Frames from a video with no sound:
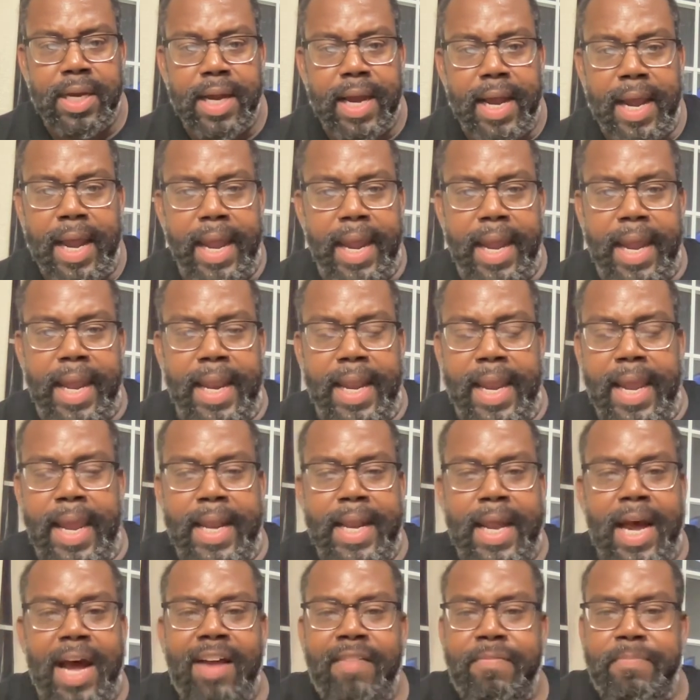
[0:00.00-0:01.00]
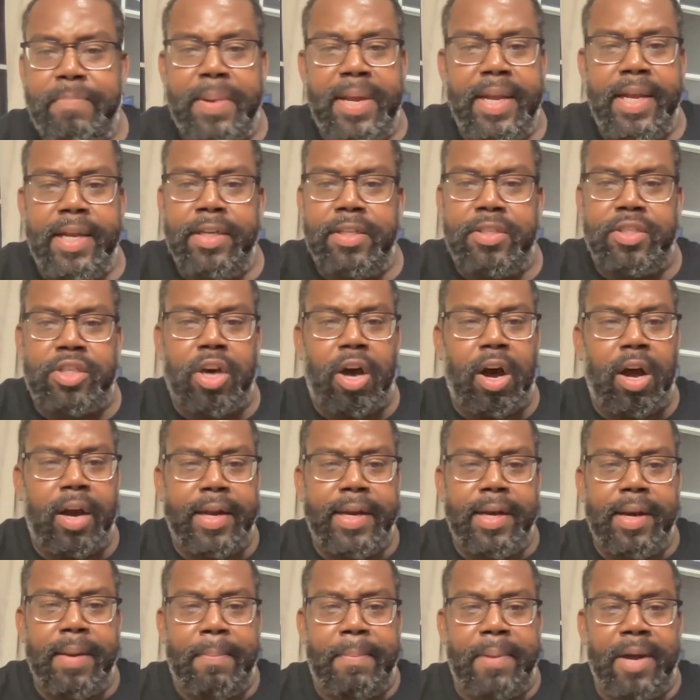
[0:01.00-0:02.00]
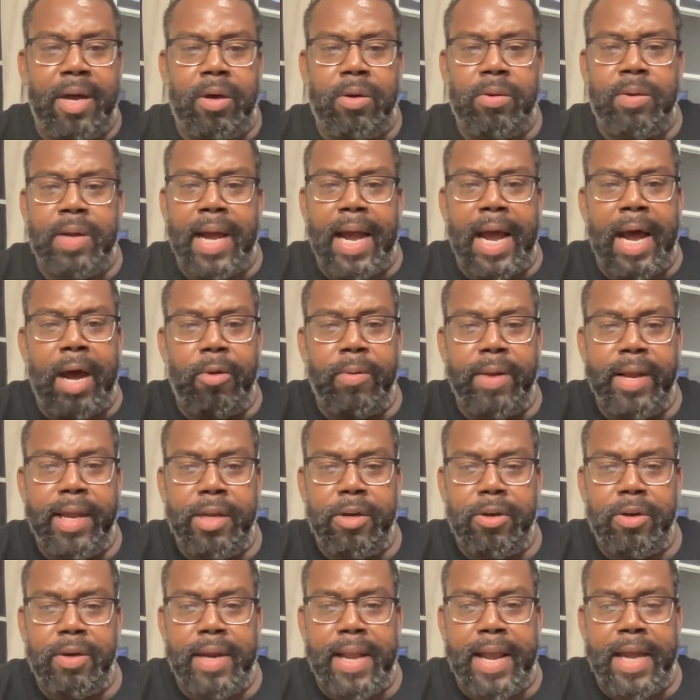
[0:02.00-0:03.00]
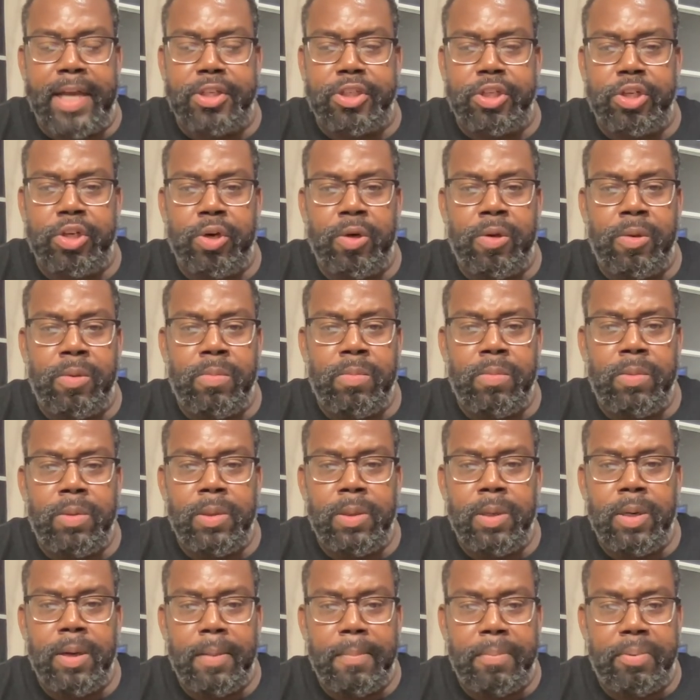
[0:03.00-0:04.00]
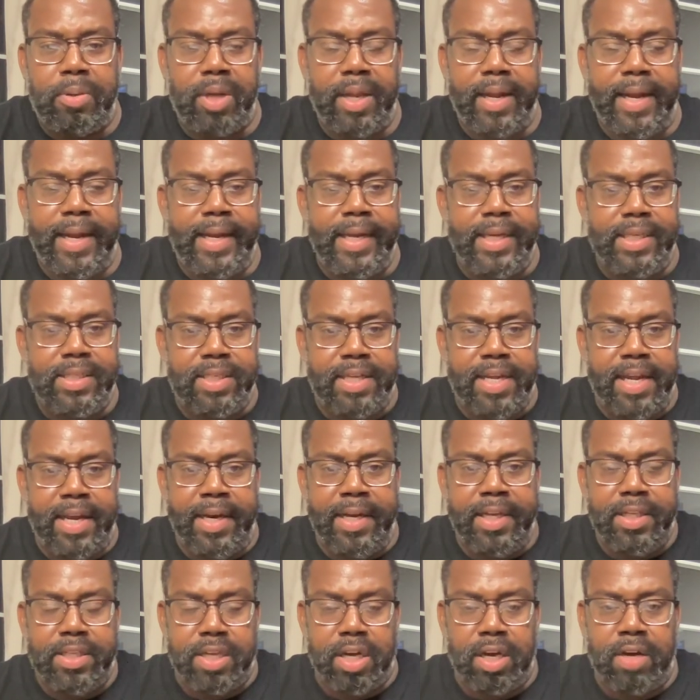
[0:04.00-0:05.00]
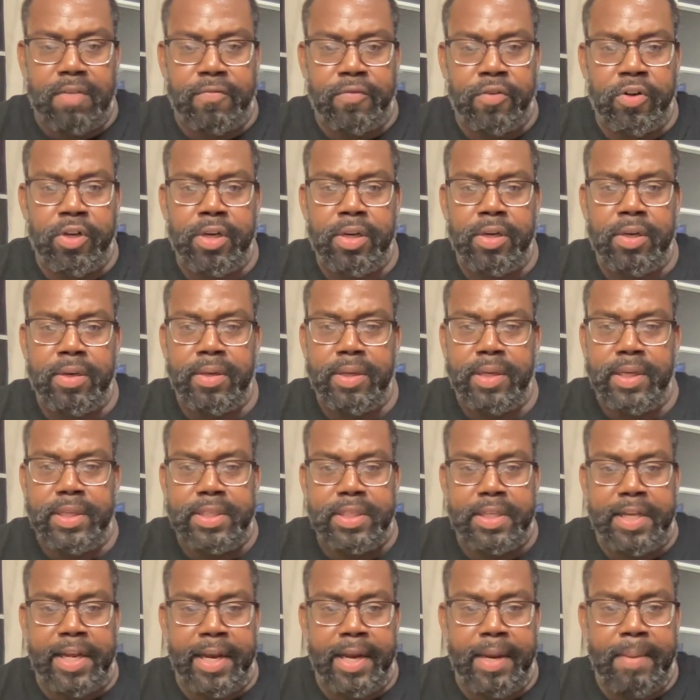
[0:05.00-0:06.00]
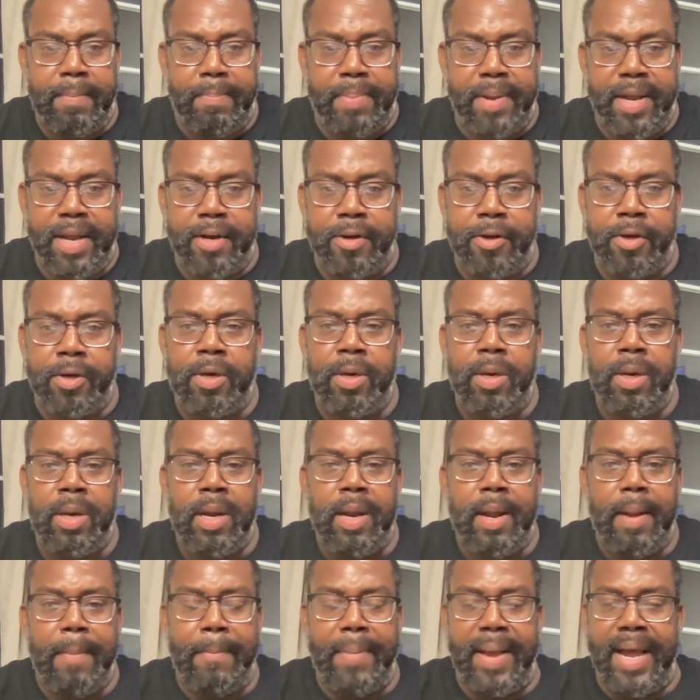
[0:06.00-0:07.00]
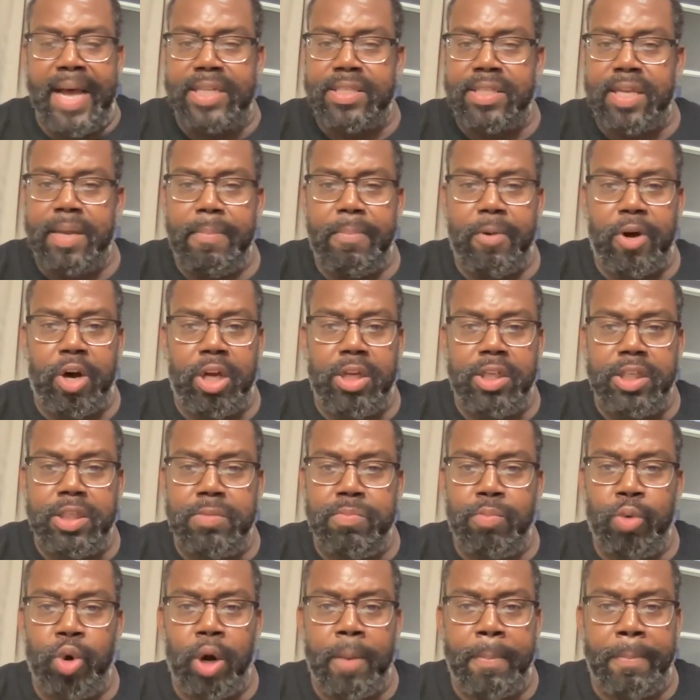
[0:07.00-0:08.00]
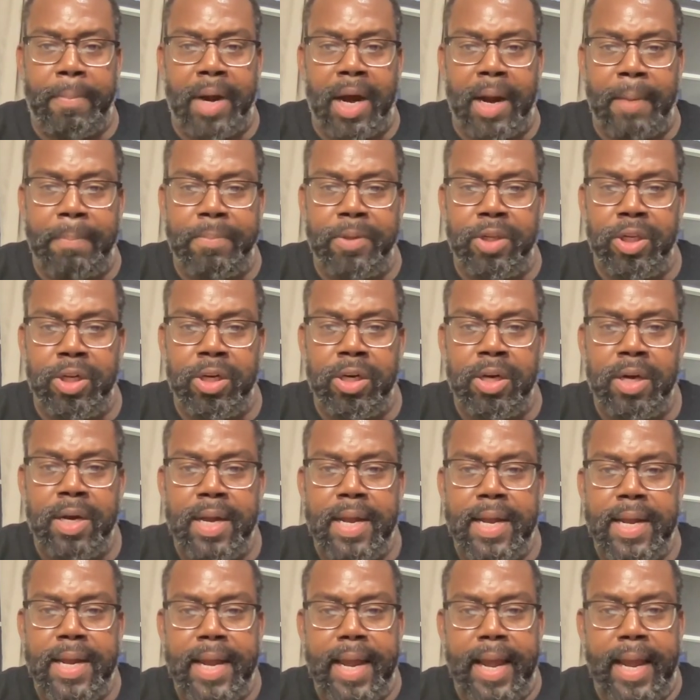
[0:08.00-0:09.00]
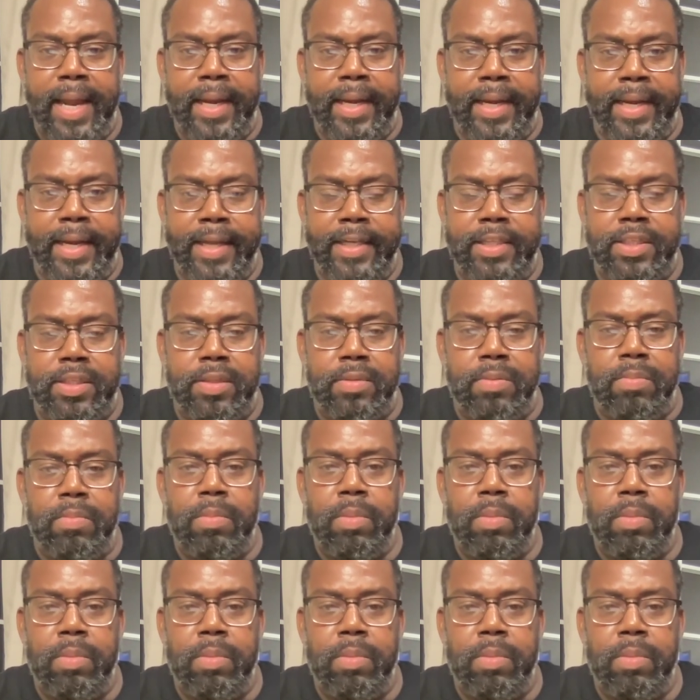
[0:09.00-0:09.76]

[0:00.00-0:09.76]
and I've been talking about how international play is getting tougher, it's getting better, basketball is more popular and gets